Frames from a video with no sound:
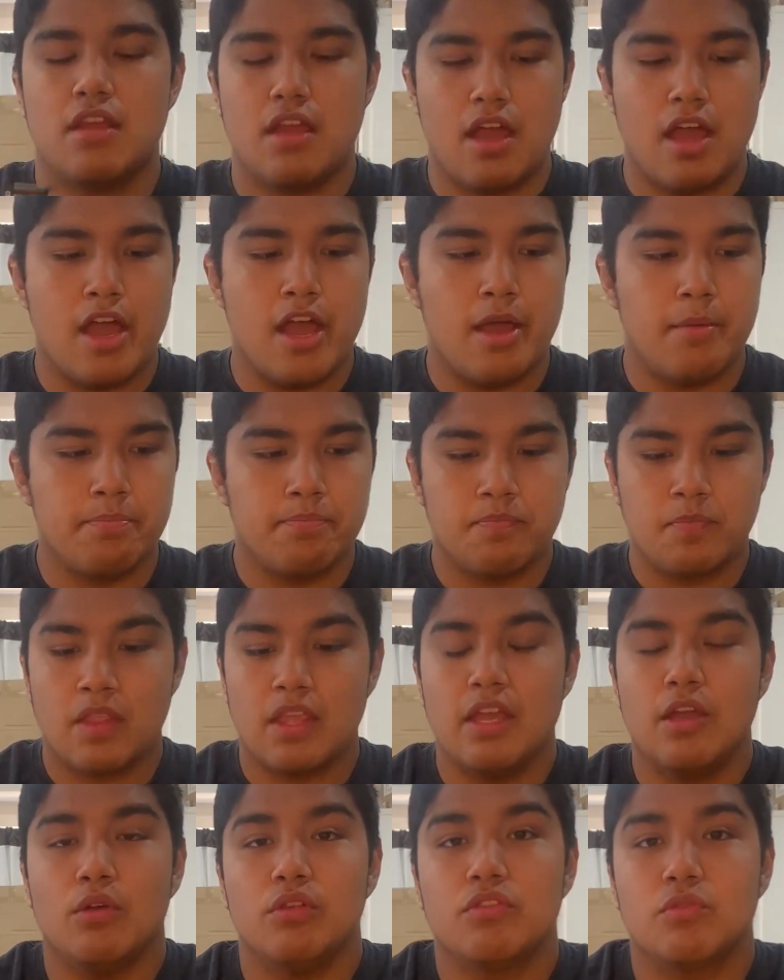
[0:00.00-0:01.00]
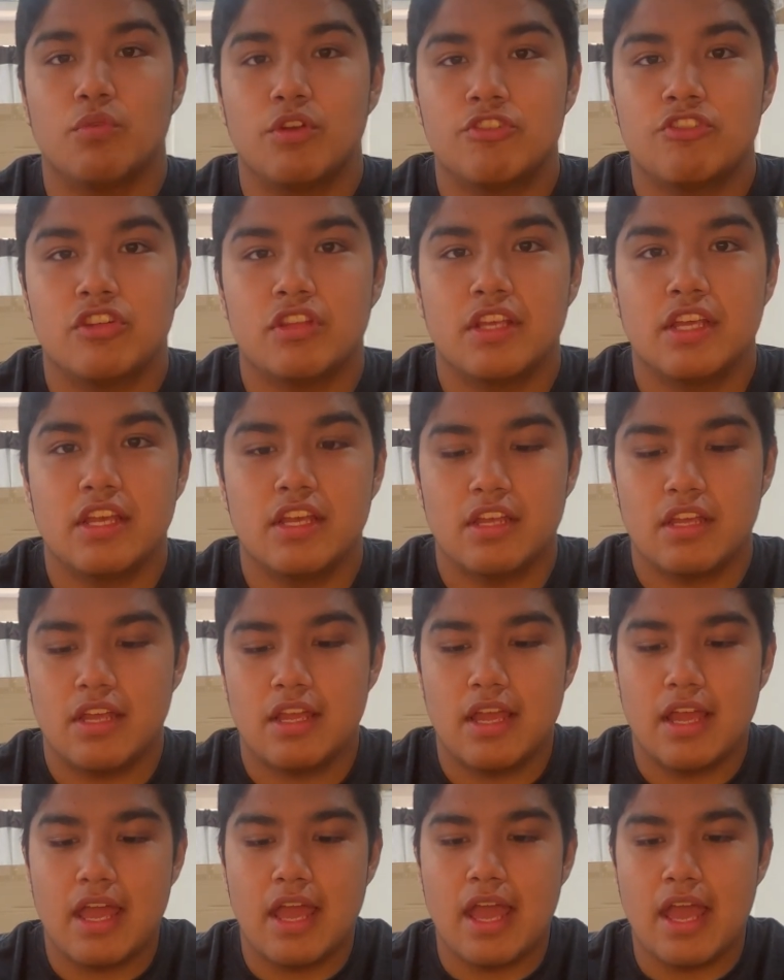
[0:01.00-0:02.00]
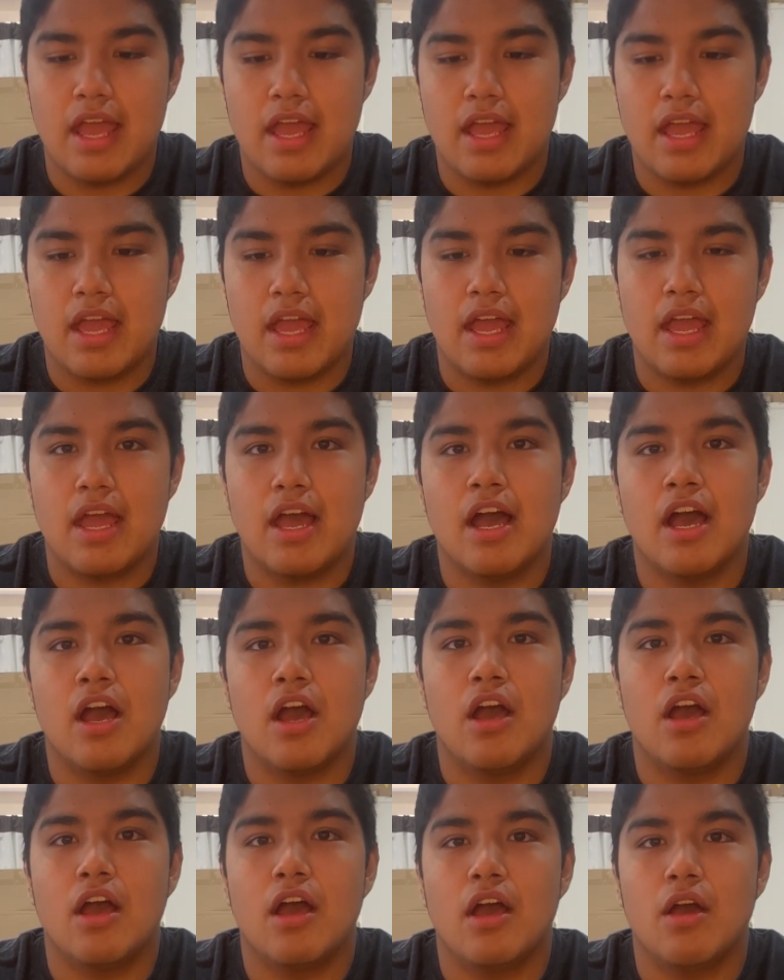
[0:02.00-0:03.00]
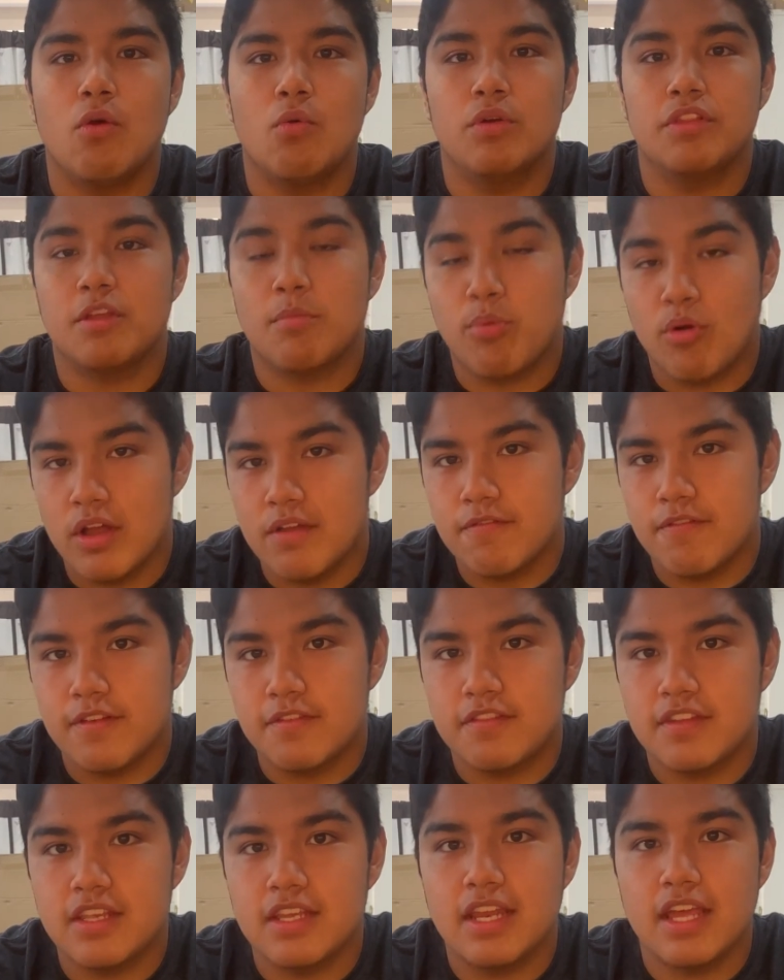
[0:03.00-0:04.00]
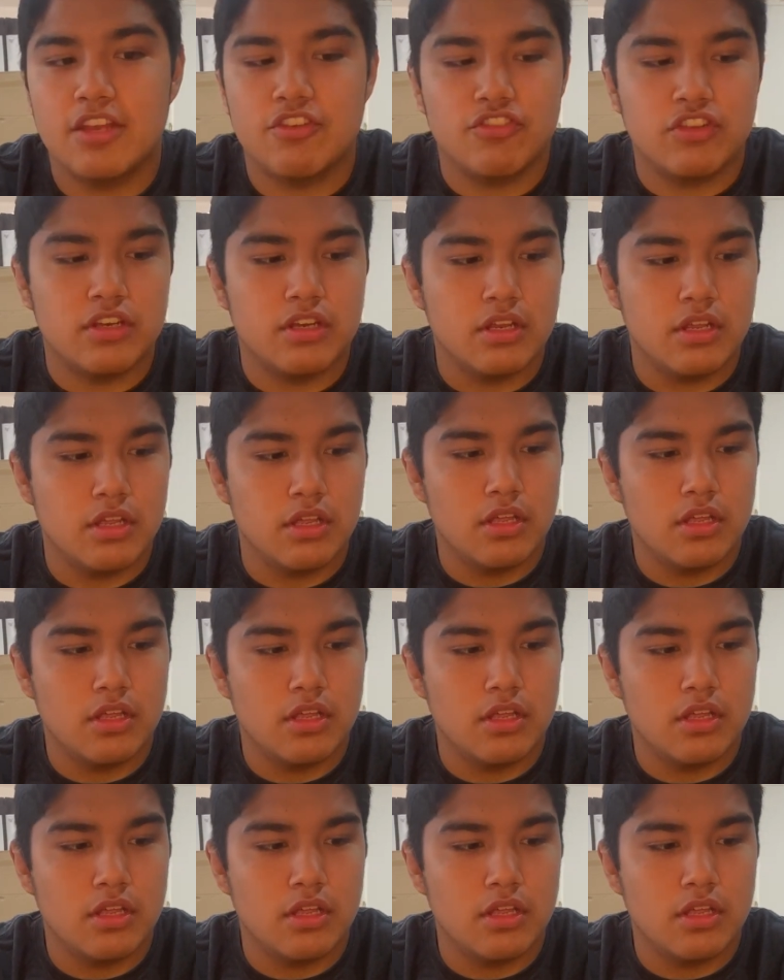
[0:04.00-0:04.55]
It was originally with the .15 engine,